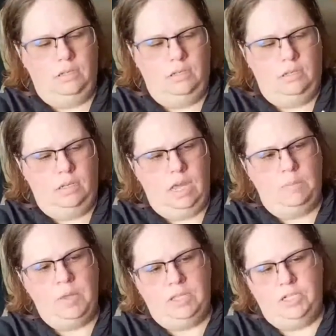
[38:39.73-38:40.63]
up
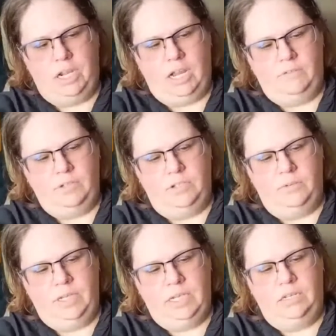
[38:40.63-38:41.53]
on the shaft,
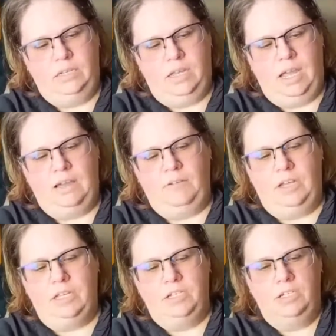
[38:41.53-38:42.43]
doing a half
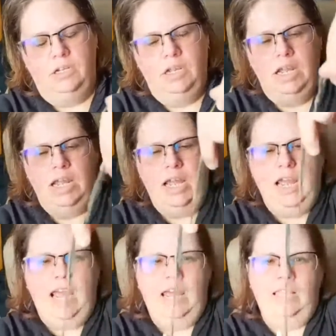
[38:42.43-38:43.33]
hitch.
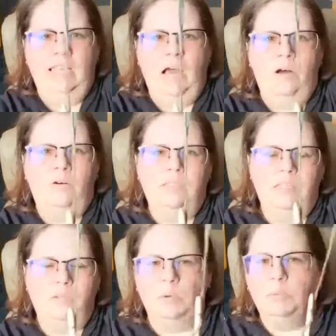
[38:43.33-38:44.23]
And then now,
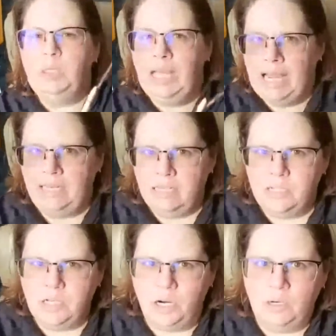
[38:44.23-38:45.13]
since we're plying this
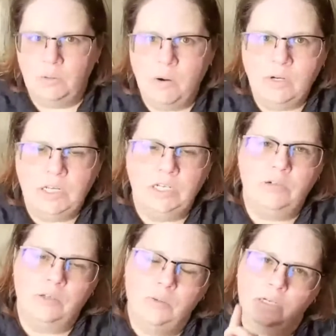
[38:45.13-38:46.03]
yarn, what we're going to do
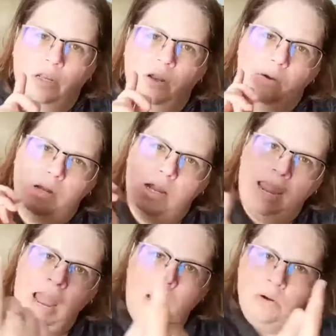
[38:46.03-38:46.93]
is we're going to go
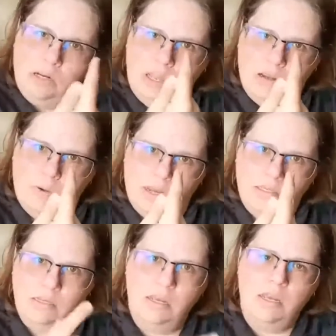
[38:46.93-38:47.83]
counterclockwise. So
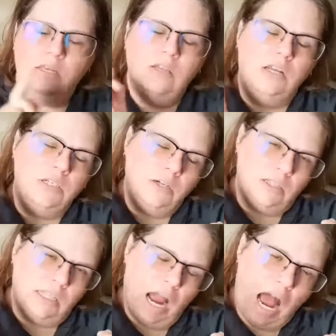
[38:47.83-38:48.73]
you're going to turn it
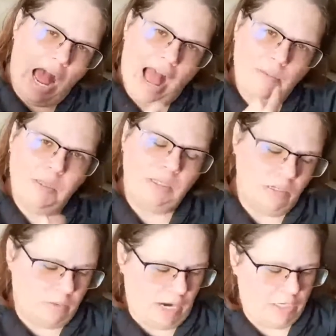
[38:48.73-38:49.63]
the opposite
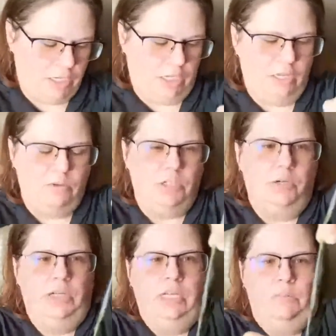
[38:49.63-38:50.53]
direction that you were
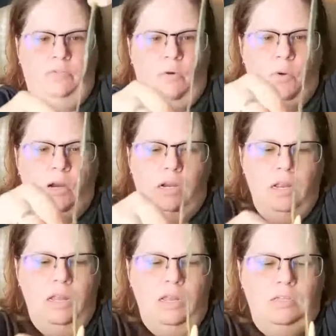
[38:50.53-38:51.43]
turning it before.
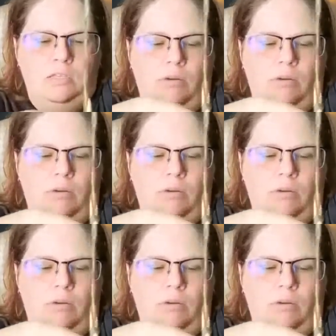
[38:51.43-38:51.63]
So I was